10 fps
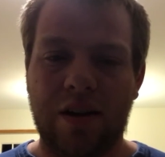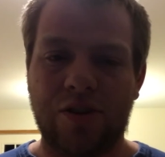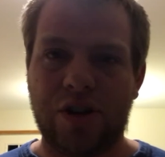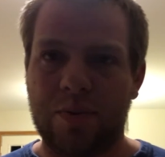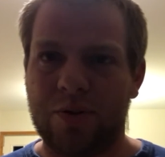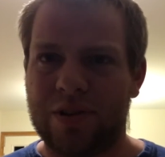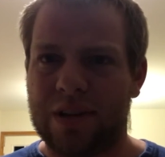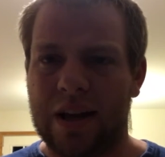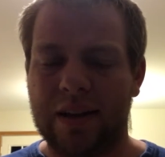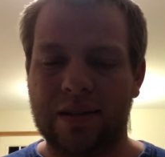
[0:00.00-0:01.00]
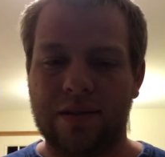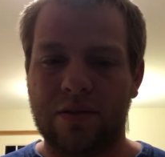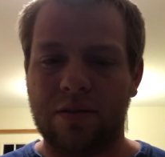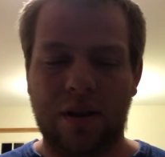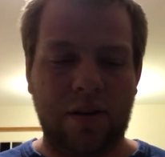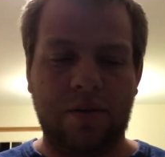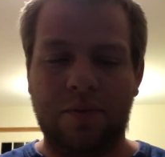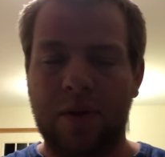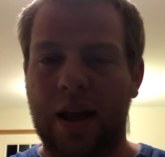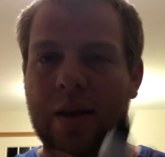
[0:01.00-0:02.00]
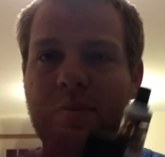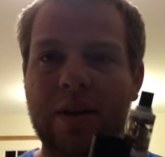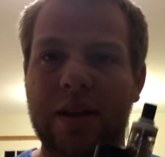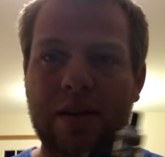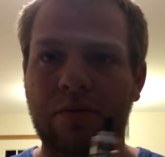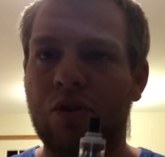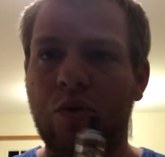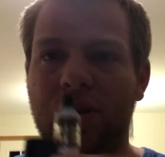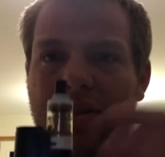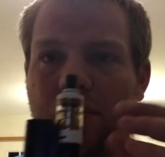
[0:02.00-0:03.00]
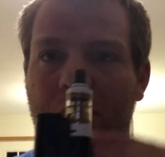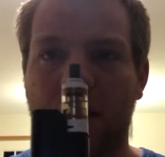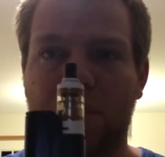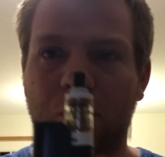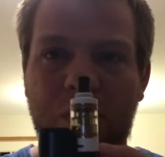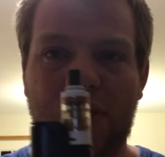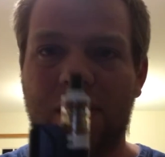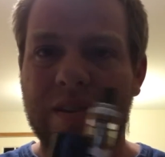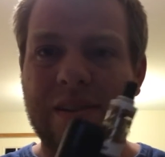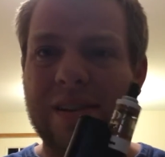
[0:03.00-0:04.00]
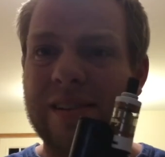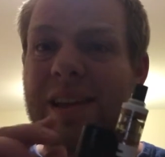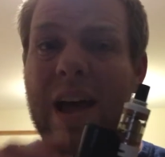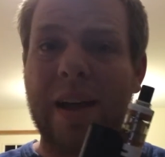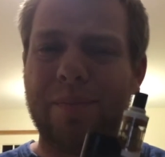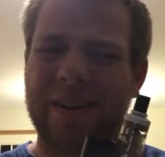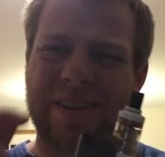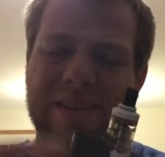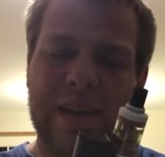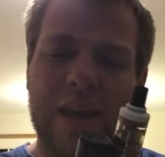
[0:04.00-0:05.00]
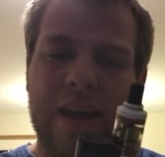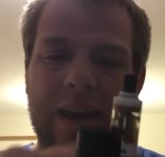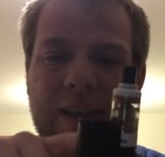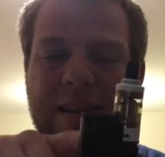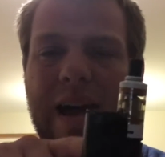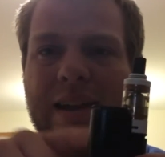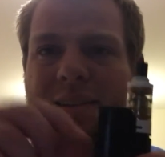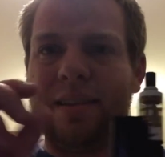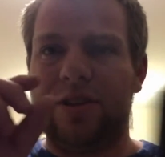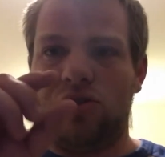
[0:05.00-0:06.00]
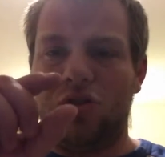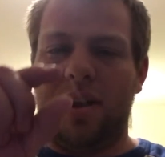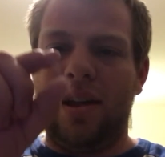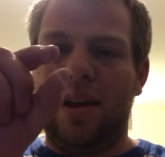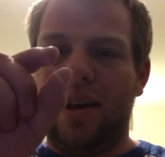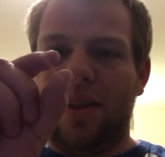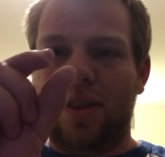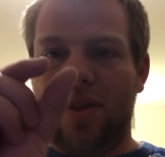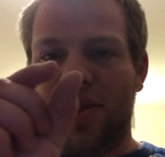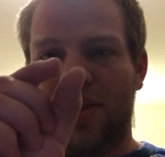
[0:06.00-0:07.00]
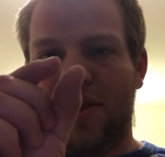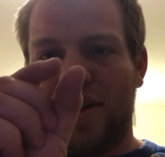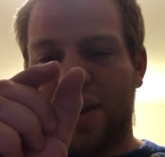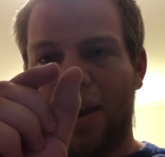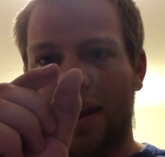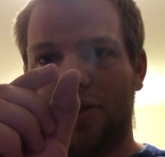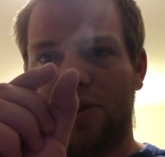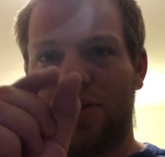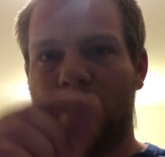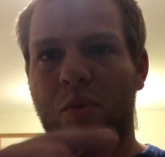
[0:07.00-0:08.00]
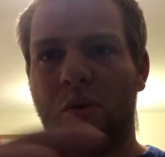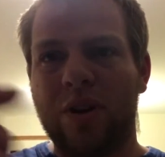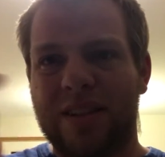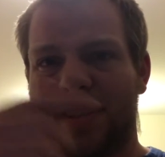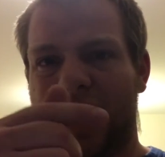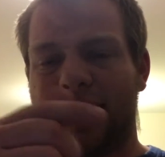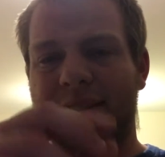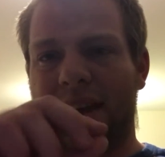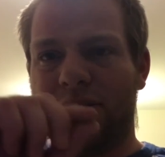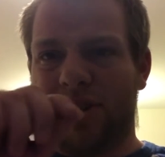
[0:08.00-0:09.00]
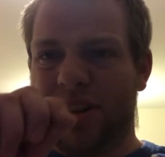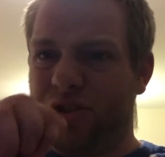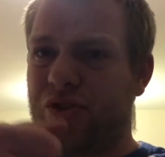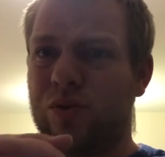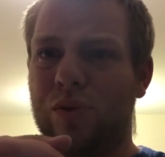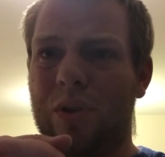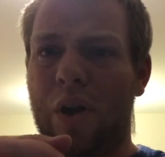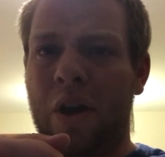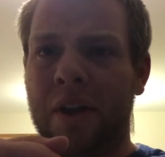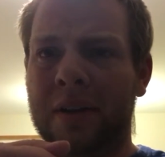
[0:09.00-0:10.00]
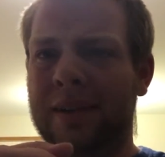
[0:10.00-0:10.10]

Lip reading: Jabo Designs or anybody noticed a problem with this design, because it's honestly, the connector on the board, it's not soldered, it's screwed on.